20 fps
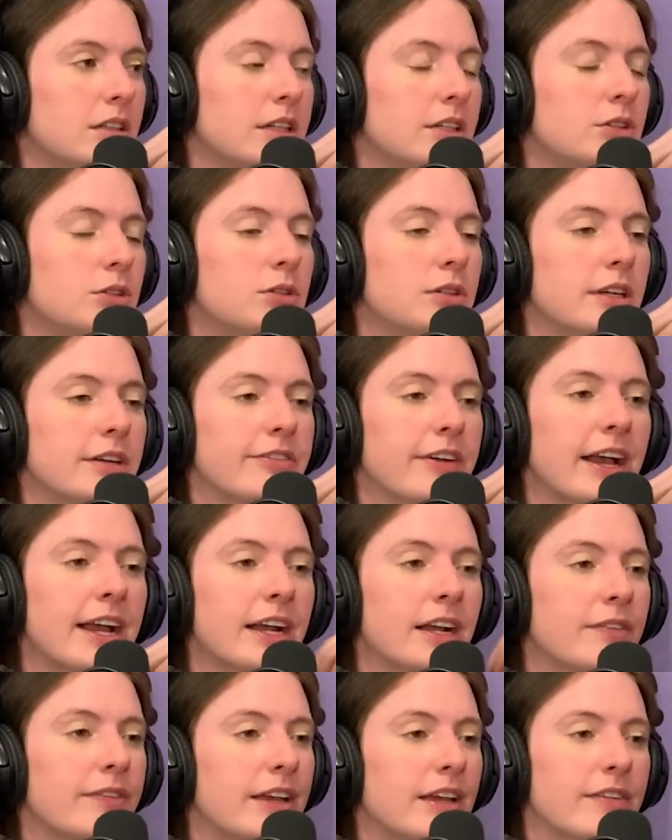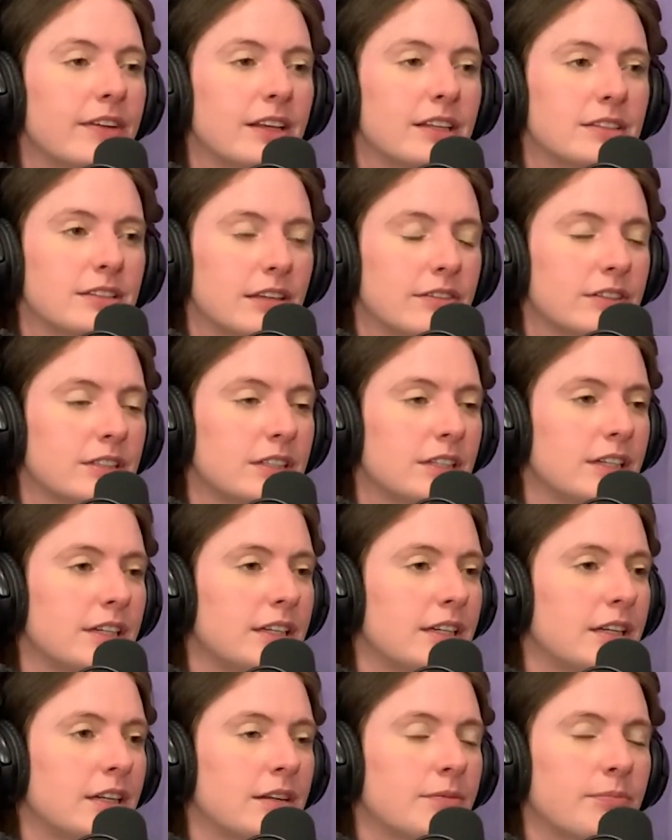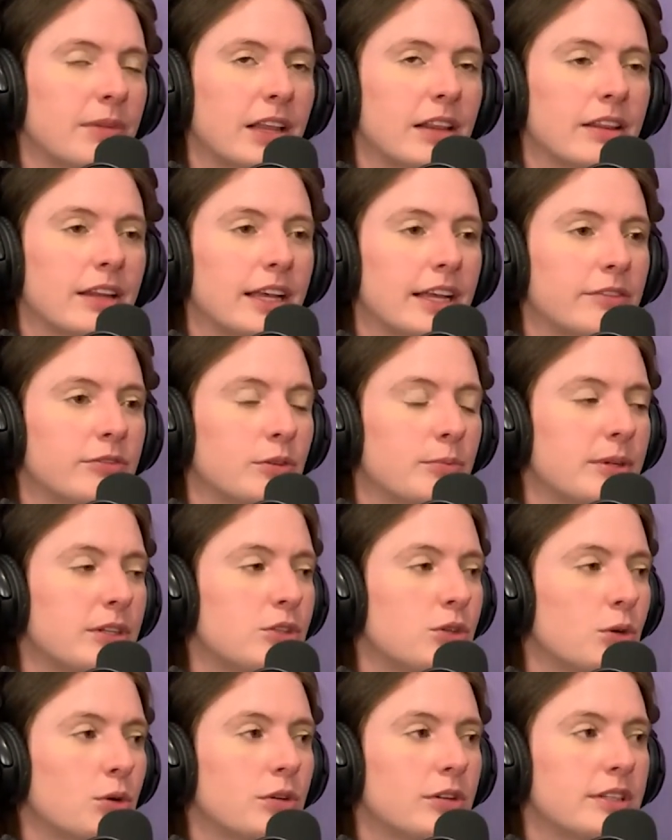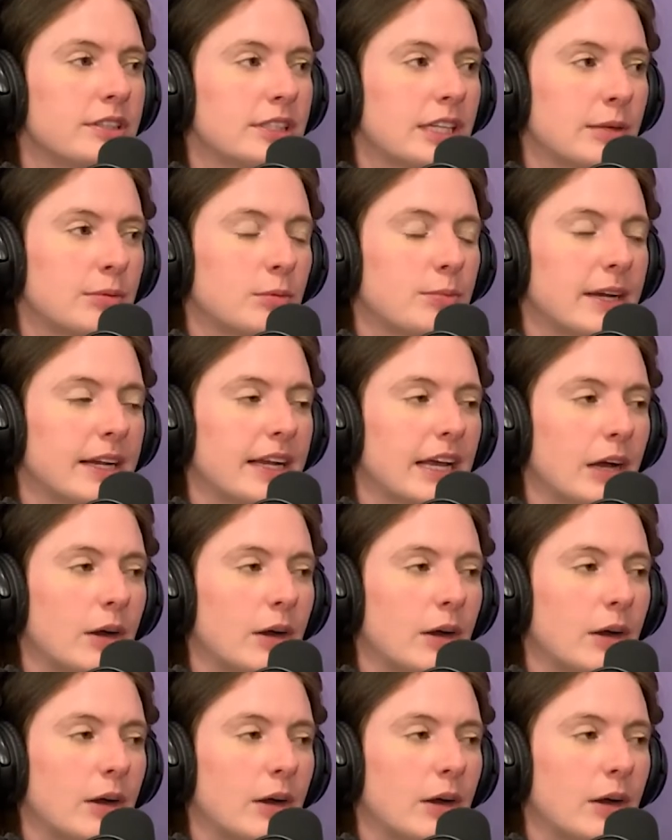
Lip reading: dude. If I had a baby at 17, my life would be totally stable by now. I